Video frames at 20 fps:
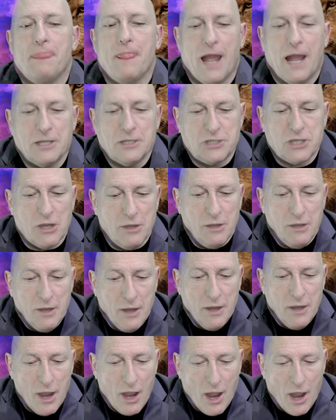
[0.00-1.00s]
And so
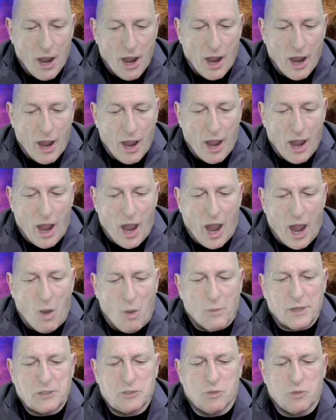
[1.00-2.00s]
I
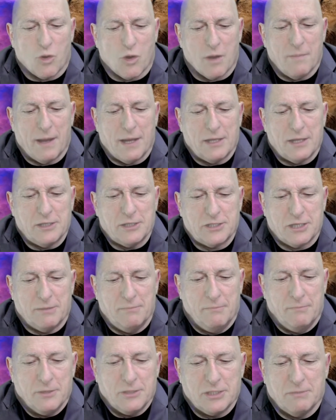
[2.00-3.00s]
want to talk about
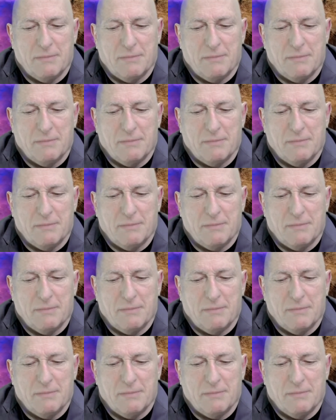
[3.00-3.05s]
some, some